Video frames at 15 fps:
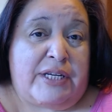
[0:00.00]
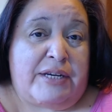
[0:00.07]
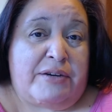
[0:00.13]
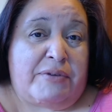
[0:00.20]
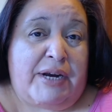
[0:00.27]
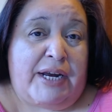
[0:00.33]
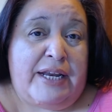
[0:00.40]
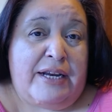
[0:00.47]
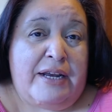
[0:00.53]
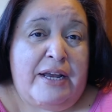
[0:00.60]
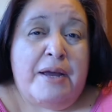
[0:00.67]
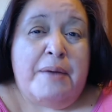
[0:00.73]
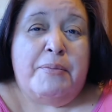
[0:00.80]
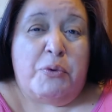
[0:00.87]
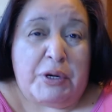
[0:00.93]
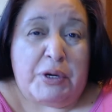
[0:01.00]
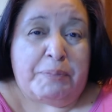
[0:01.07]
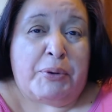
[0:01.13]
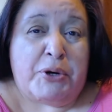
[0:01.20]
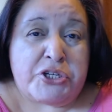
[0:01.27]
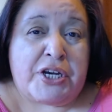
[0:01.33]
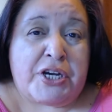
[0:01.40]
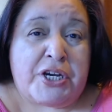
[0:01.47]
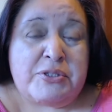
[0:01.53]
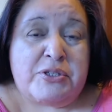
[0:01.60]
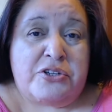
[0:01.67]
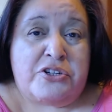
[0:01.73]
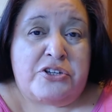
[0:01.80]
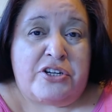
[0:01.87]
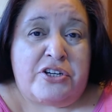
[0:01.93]
right? But when push comes to
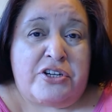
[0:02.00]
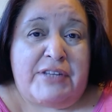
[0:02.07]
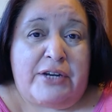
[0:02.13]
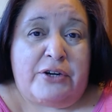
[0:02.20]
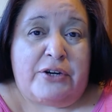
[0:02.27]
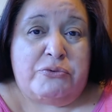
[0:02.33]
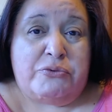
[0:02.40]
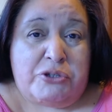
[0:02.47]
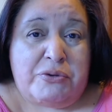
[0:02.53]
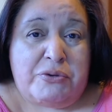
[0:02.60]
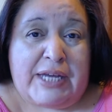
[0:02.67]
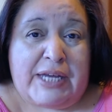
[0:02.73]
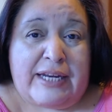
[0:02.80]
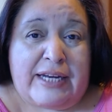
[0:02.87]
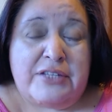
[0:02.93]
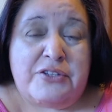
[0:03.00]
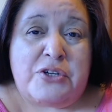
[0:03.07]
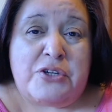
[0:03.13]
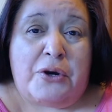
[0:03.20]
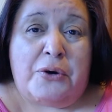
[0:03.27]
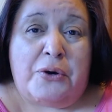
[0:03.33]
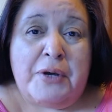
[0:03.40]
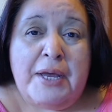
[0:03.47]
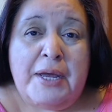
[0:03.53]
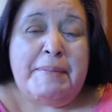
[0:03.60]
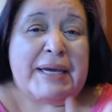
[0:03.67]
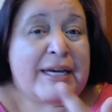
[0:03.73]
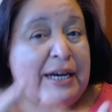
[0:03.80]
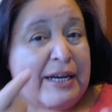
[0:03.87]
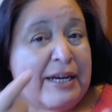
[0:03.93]
shove, they don't do that. And so,
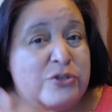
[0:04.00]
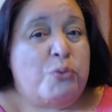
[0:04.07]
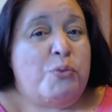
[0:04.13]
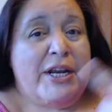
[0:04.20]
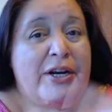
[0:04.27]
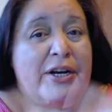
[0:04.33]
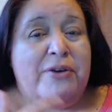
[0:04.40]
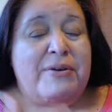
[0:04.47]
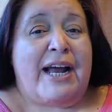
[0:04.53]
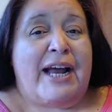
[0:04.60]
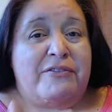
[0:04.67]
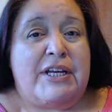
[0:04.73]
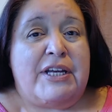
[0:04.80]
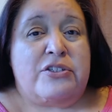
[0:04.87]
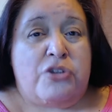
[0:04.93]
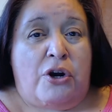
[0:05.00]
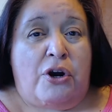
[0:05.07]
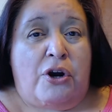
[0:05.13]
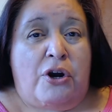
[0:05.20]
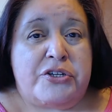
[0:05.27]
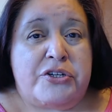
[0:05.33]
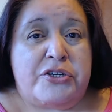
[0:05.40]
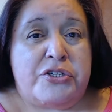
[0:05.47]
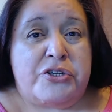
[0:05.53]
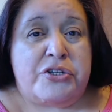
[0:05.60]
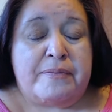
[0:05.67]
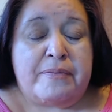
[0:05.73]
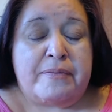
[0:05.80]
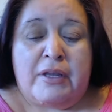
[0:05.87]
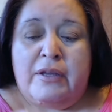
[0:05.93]
because we don't have that tarnish,
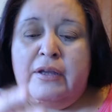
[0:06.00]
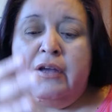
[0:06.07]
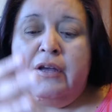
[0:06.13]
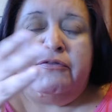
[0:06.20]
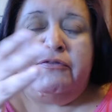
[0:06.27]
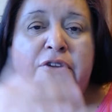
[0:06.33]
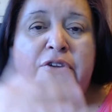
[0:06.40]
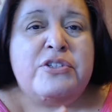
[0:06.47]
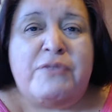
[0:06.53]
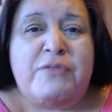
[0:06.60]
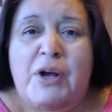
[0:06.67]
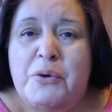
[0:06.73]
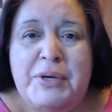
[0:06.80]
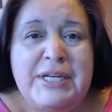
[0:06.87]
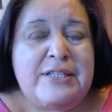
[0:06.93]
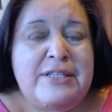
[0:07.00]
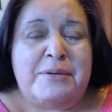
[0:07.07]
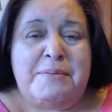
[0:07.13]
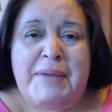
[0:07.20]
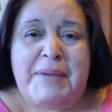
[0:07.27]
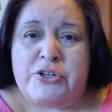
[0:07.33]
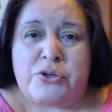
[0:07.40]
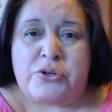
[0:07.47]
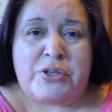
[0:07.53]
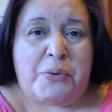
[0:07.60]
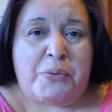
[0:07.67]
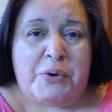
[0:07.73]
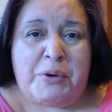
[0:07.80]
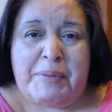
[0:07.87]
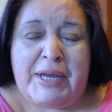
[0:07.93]
first of all, we need to make sure that
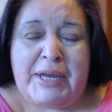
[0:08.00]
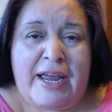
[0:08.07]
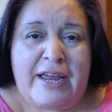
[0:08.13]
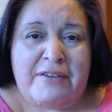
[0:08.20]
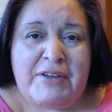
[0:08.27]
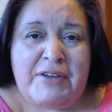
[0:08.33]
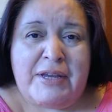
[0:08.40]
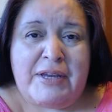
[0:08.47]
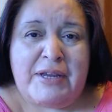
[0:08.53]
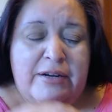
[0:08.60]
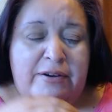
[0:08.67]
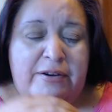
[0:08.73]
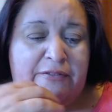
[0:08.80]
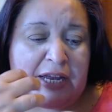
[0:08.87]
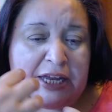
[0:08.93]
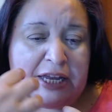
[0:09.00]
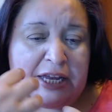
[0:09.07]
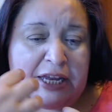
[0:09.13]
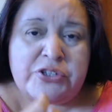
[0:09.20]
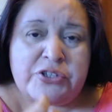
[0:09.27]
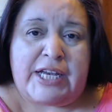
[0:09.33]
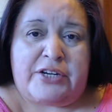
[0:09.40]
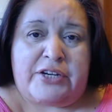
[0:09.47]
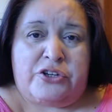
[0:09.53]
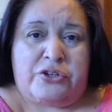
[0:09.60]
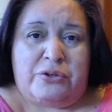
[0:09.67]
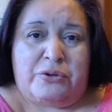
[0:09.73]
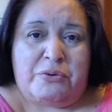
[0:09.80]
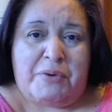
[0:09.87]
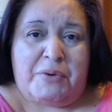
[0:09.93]
we're behaving in an
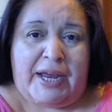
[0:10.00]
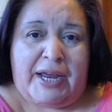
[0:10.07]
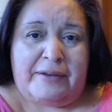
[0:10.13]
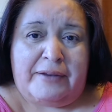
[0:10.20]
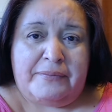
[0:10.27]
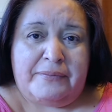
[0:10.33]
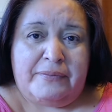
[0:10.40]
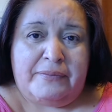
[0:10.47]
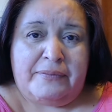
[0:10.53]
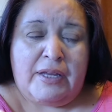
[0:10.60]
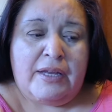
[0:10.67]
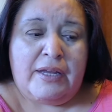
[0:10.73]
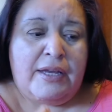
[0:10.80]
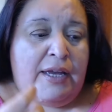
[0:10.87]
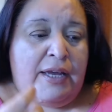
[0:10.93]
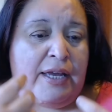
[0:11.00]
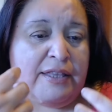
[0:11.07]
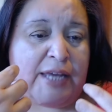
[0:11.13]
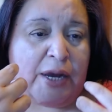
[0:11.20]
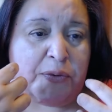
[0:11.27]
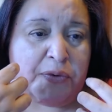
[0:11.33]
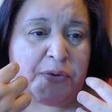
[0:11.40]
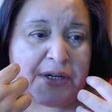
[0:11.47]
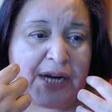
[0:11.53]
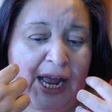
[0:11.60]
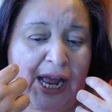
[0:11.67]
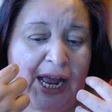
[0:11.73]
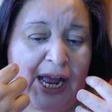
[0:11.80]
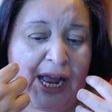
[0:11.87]
intersectional way, that we're not